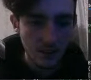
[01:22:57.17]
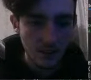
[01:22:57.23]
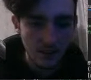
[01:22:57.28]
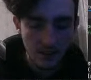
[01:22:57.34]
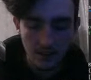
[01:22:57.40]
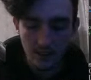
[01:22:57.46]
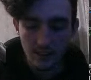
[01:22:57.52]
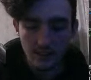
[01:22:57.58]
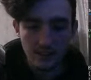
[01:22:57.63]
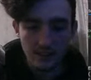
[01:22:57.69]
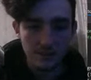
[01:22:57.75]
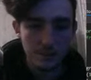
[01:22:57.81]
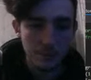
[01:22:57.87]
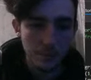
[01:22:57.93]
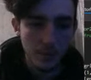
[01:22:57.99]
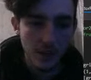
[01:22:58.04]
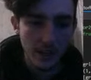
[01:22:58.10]
This
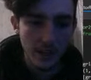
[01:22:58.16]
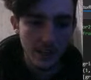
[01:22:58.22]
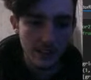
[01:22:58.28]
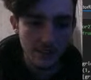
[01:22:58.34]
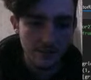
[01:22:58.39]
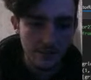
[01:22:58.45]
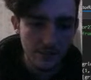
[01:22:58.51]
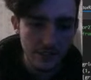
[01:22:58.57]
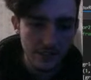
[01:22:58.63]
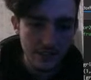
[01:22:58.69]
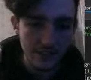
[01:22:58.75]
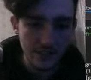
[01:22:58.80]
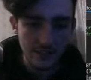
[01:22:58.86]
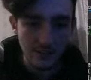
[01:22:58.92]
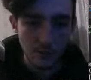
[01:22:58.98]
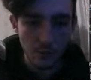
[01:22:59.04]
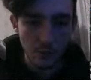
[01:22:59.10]
might fix
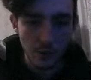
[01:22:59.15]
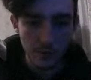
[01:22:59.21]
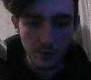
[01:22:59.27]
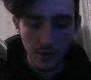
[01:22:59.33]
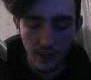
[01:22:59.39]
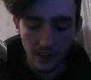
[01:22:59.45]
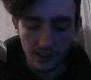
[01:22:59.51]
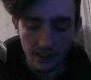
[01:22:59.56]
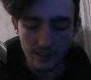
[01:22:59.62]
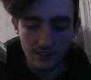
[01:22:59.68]
it. We might